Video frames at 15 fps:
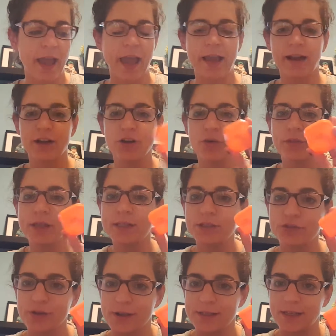And I know this
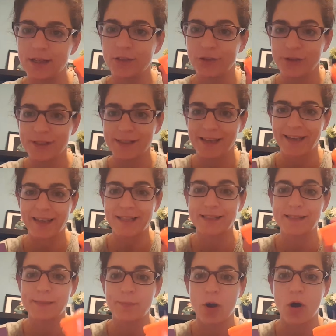dressing looks like
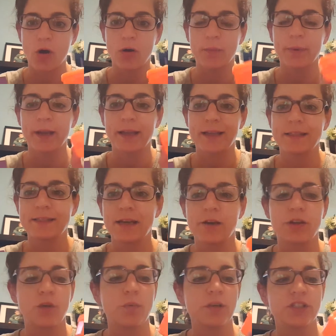it's small, but I can tell
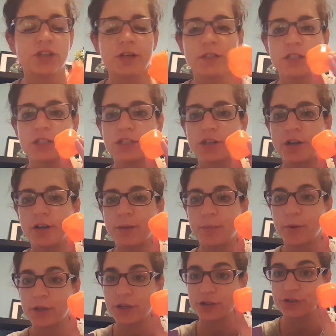you, once you actually started to
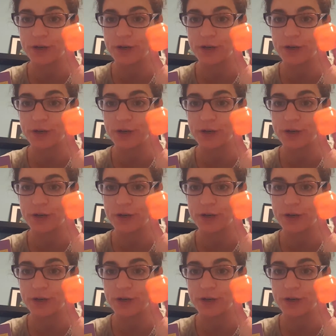put your